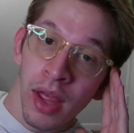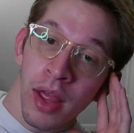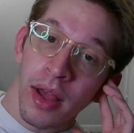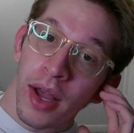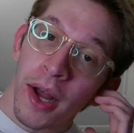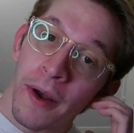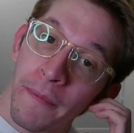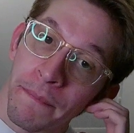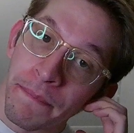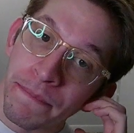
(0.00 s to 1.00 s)

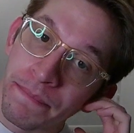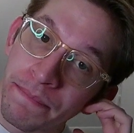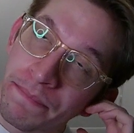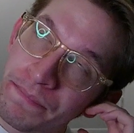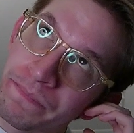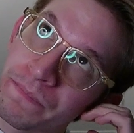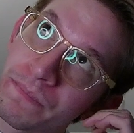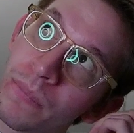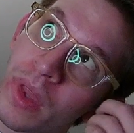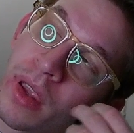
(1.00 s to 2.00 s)
Um,
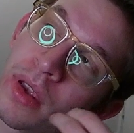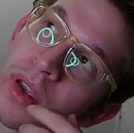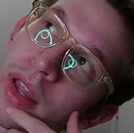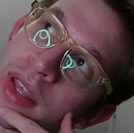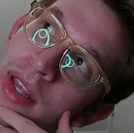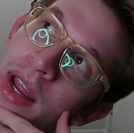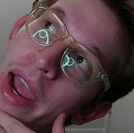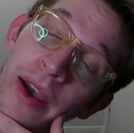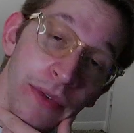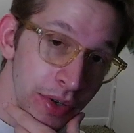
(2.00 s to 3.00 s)
and then
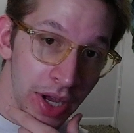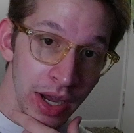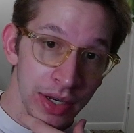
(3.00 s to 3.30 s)
after that,